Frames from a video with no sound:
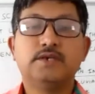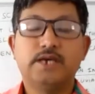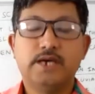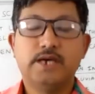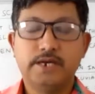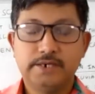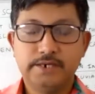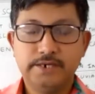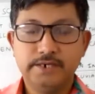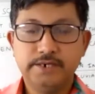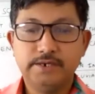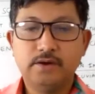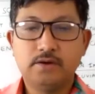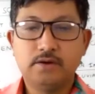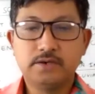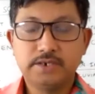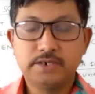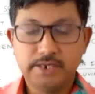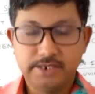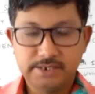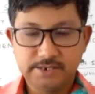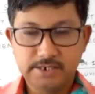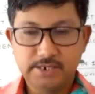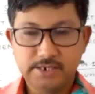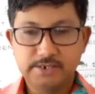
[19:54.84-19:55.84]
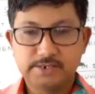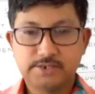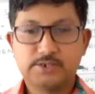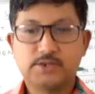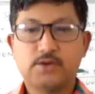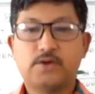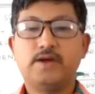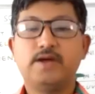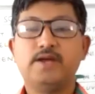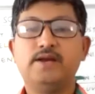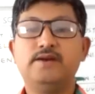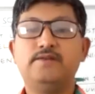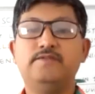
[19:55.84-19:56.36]
Arid or desert
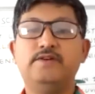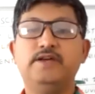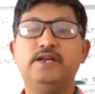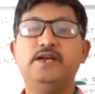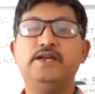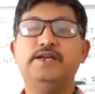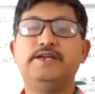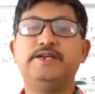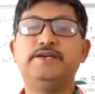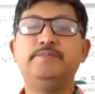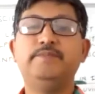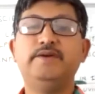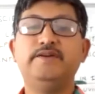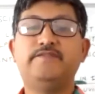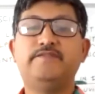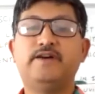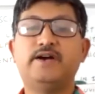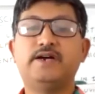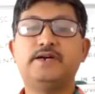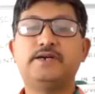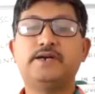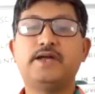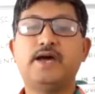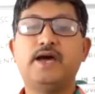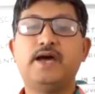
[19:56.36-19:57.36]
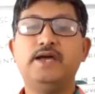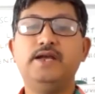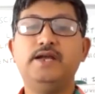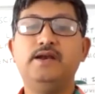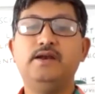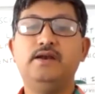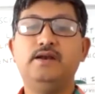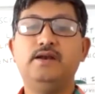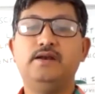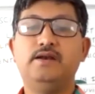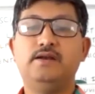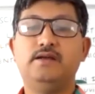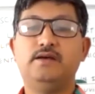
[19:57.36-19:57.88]
soil, will it be
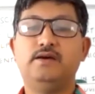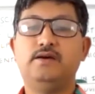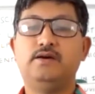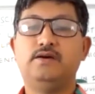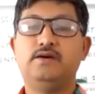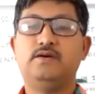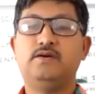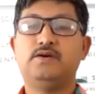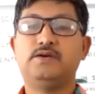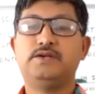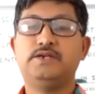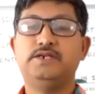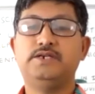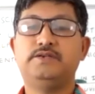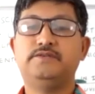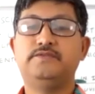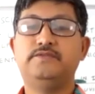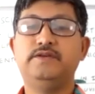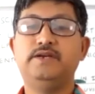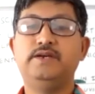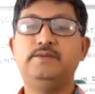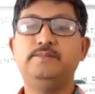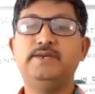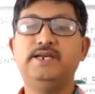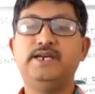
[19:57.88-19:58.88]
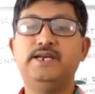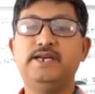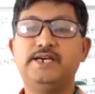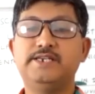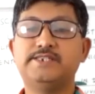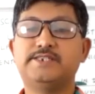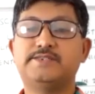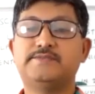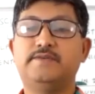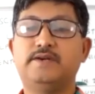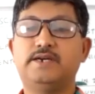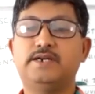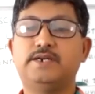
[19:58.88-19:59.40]
fertile or it will be
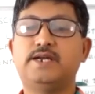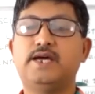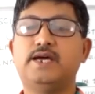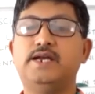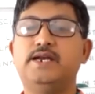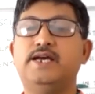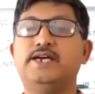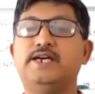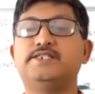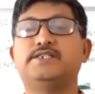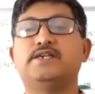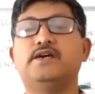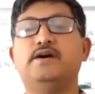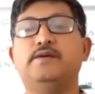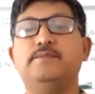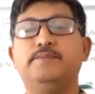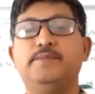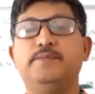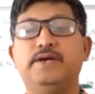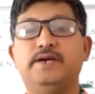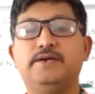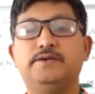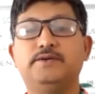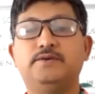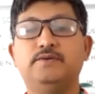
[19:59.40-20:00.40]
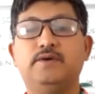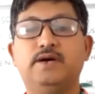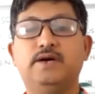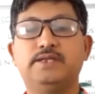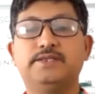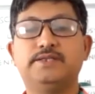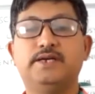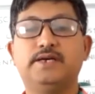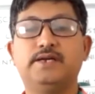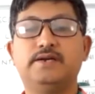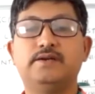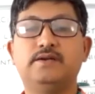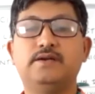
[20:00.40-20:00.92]
less fertile as compared to
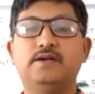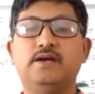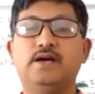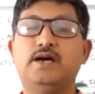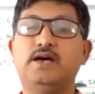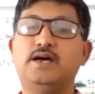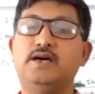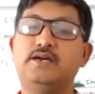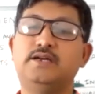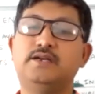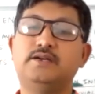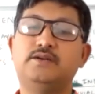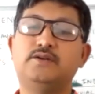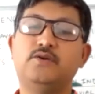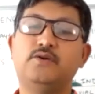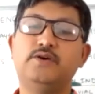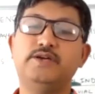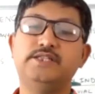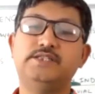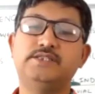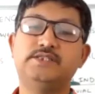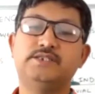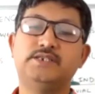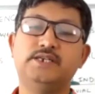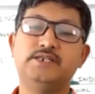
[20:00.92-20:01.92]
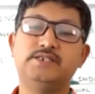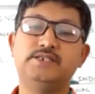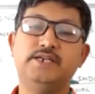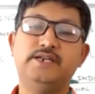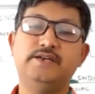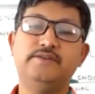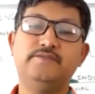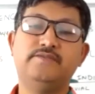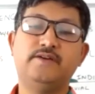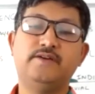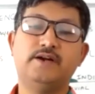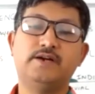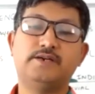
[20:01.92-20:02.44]
other? Rohit says
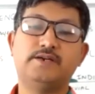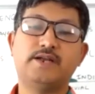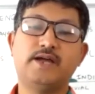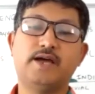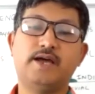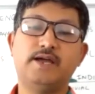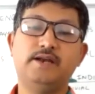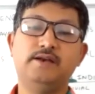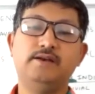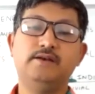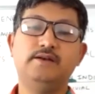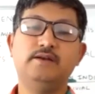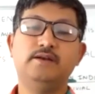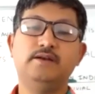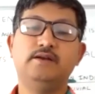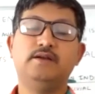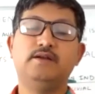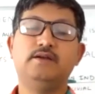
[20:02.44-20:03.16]
infertile.